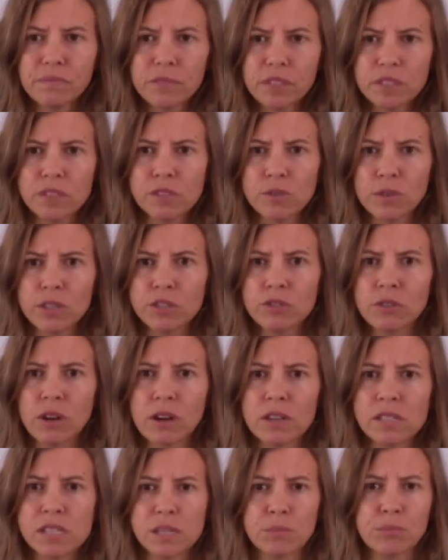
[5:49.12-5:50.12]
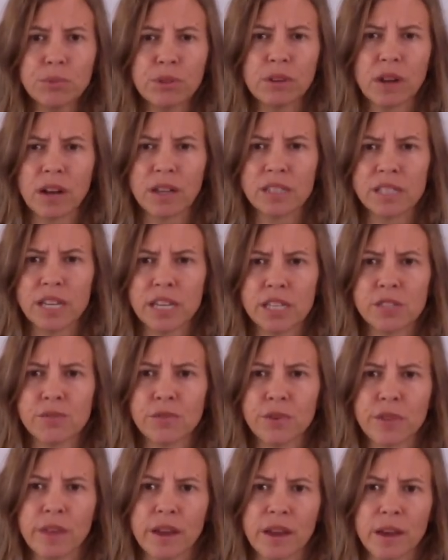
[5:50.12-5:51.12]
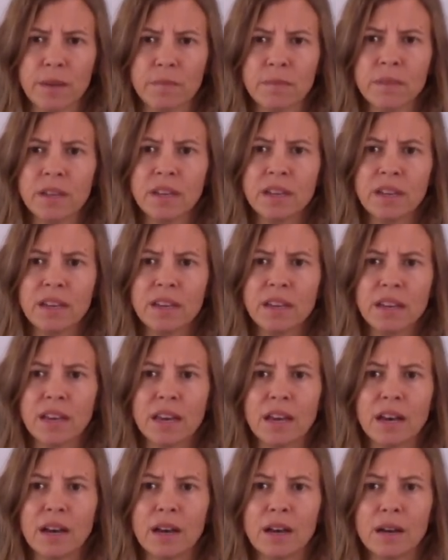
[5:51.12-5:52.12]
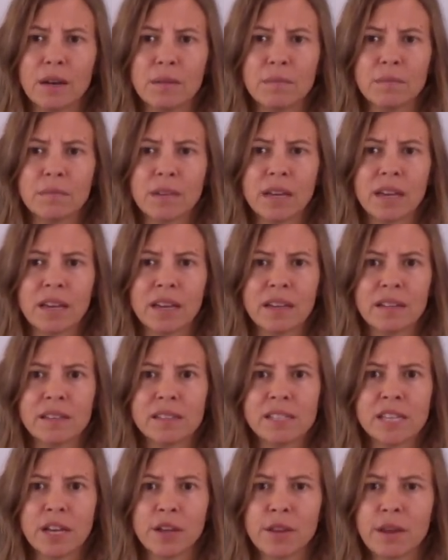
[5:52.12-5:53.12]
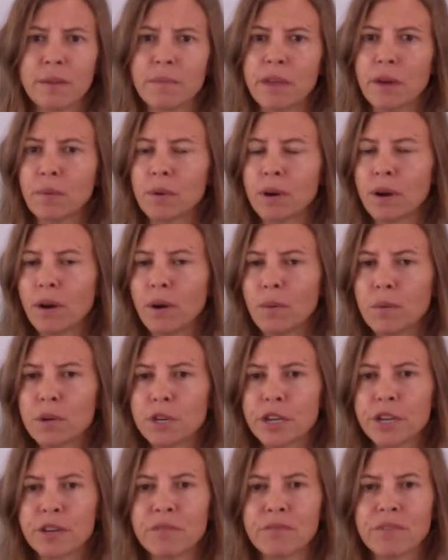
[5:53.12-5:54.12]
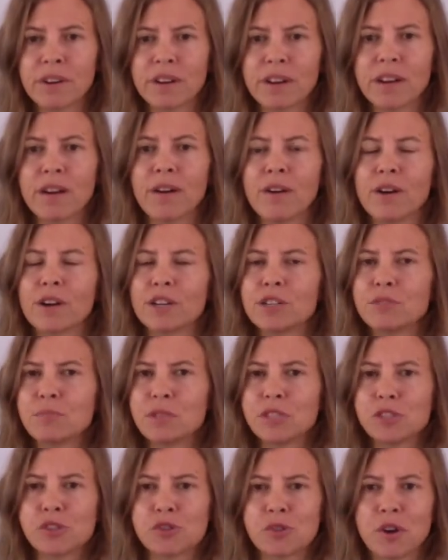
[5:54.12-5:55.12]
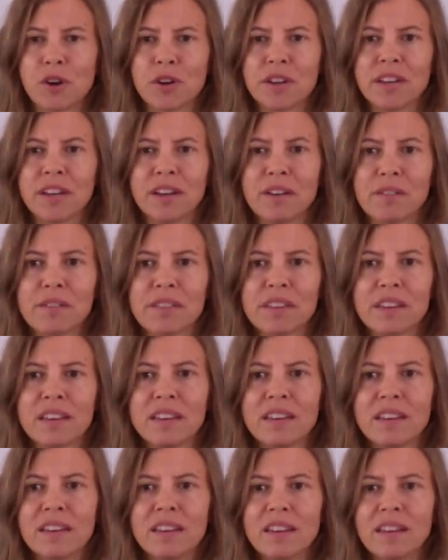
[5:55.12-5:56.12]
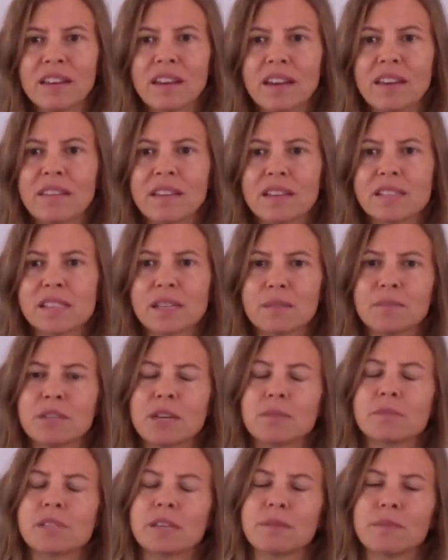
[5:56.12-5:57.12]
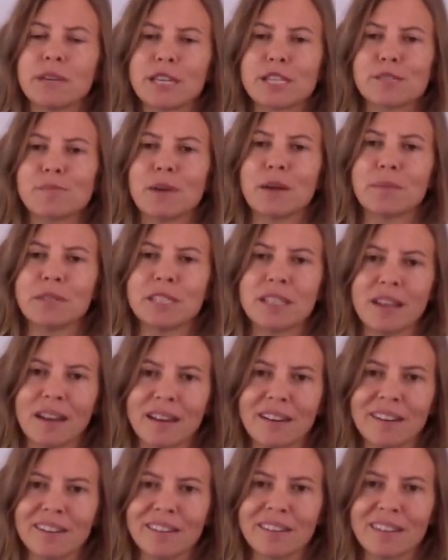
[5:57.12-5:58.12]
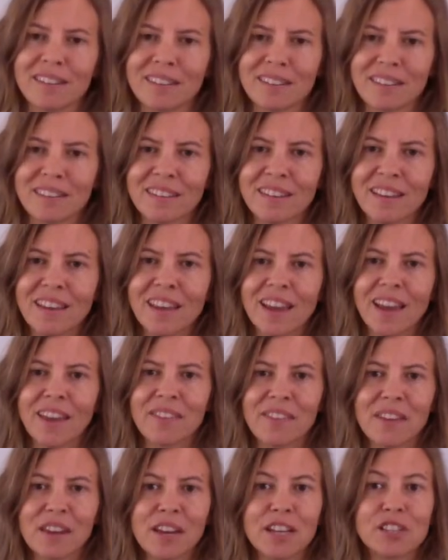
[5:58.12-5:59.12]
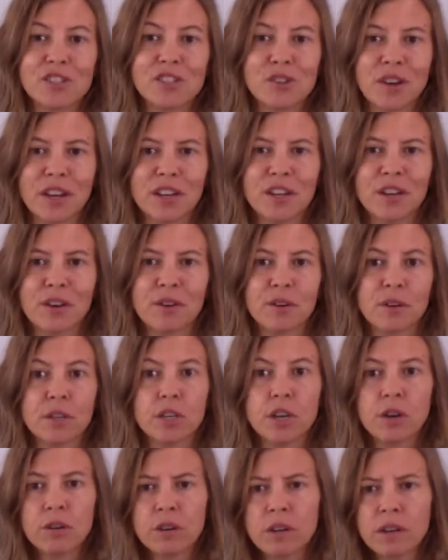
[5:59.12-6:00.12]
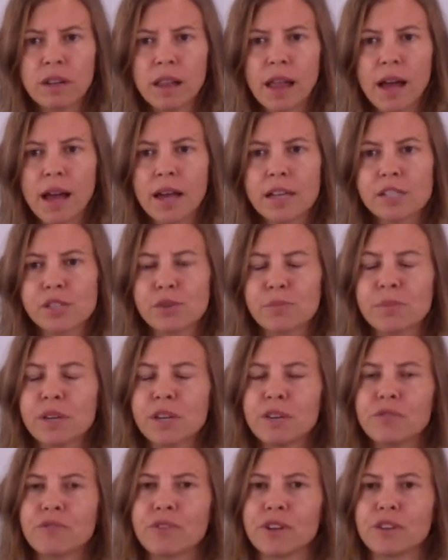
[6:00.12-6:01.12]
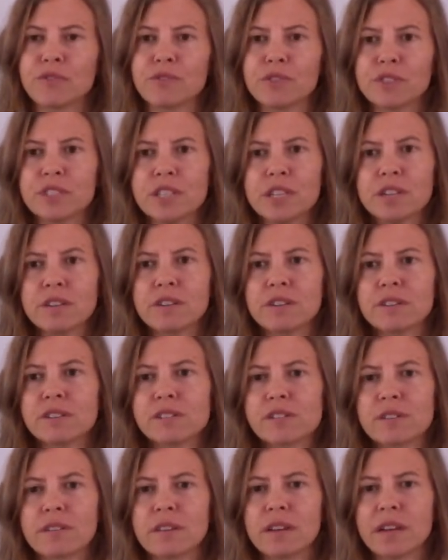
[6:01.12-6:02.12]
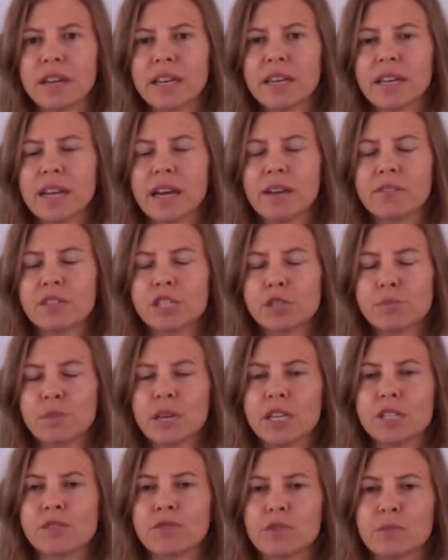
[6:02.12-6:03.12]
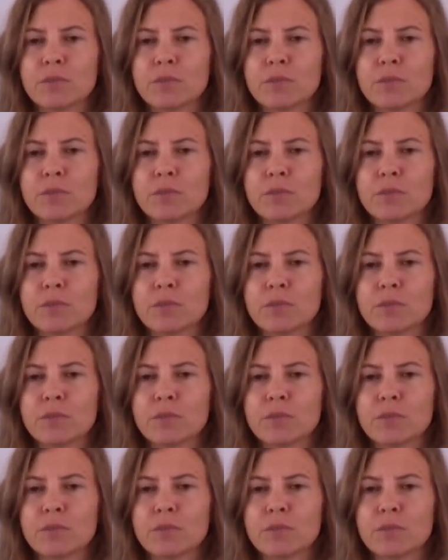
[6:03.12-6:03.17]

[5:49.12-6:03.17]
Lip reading: So I draw a simple context for them and tell them that we're all working very hard to be strong and healthy, and that sometimes that makes mommy tired. And then I try to go to a yoga class or meet a friend for dinner so that I can have a space for